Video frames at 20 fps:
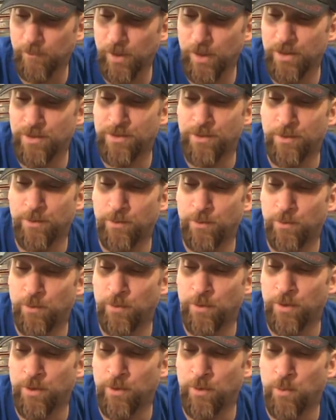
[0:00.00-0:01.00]
is you
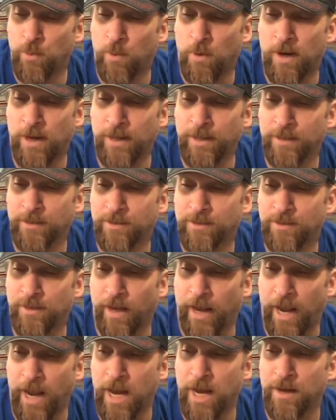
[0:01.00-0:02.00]
want to
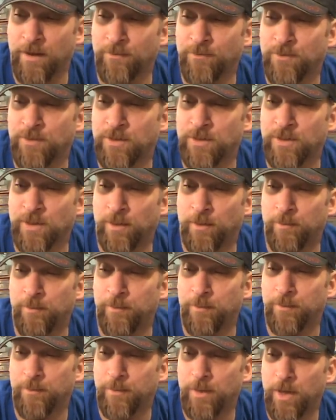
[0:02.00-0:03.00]
have
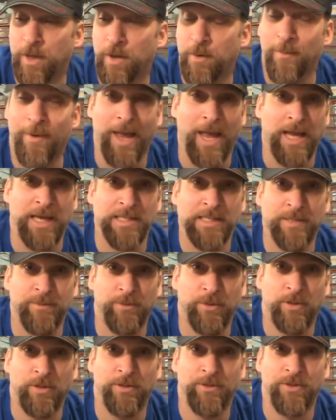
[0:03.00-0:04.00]
some
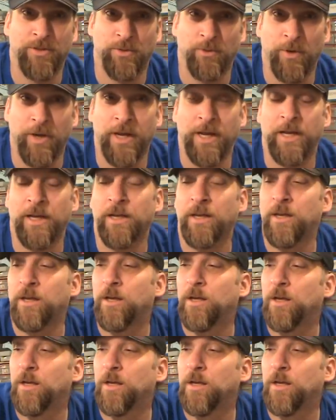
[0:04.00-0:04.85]
impassable terrain